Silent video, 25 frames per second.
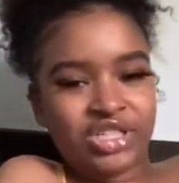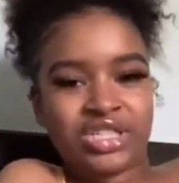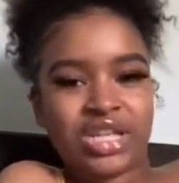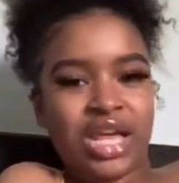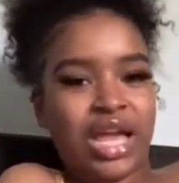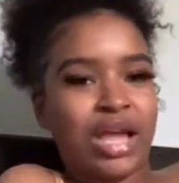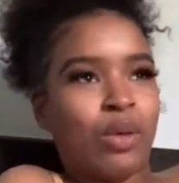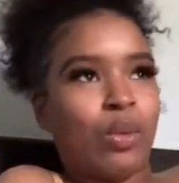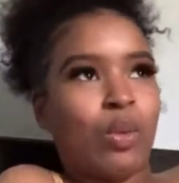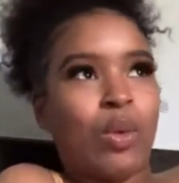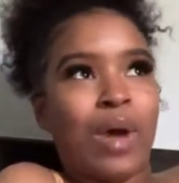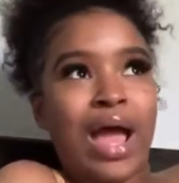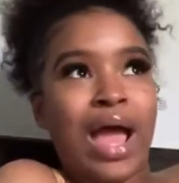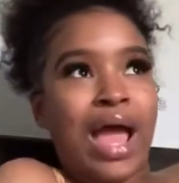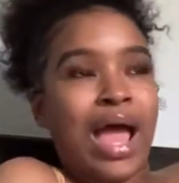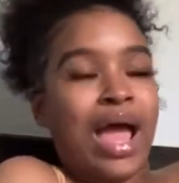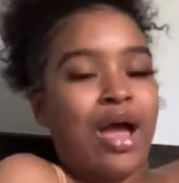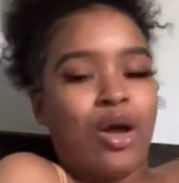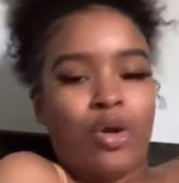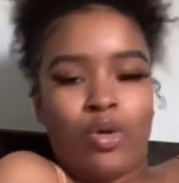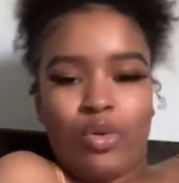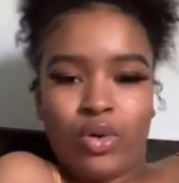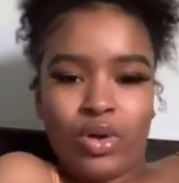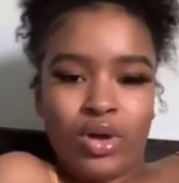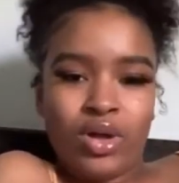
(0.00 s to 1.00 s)
It's like,
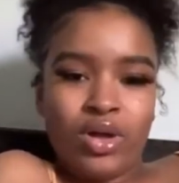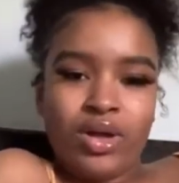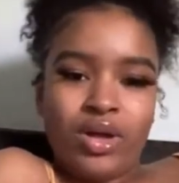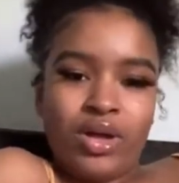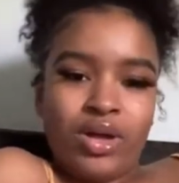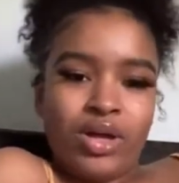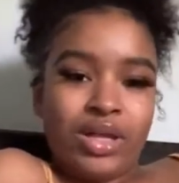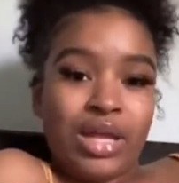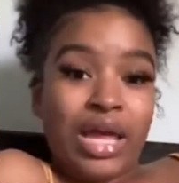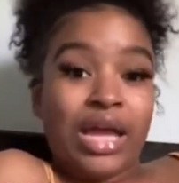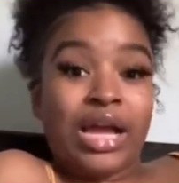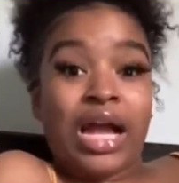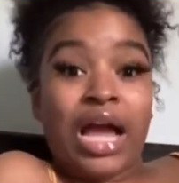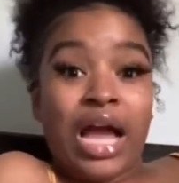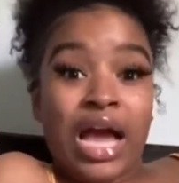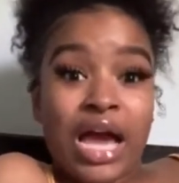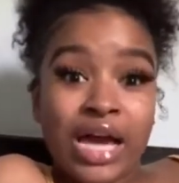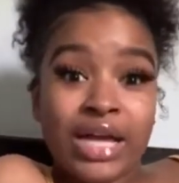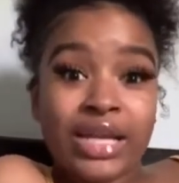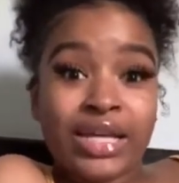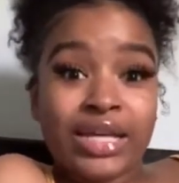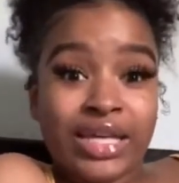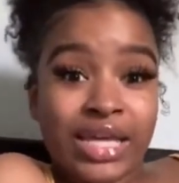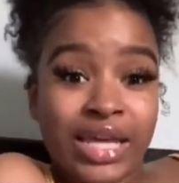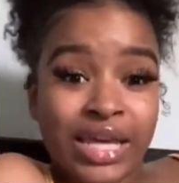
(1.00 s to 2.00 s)
wow, like
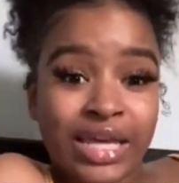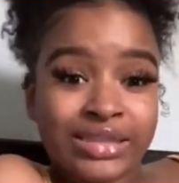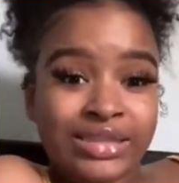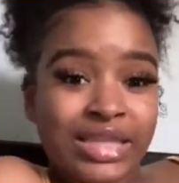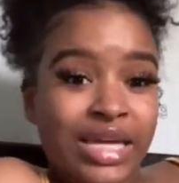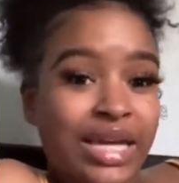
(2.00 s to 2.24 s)
100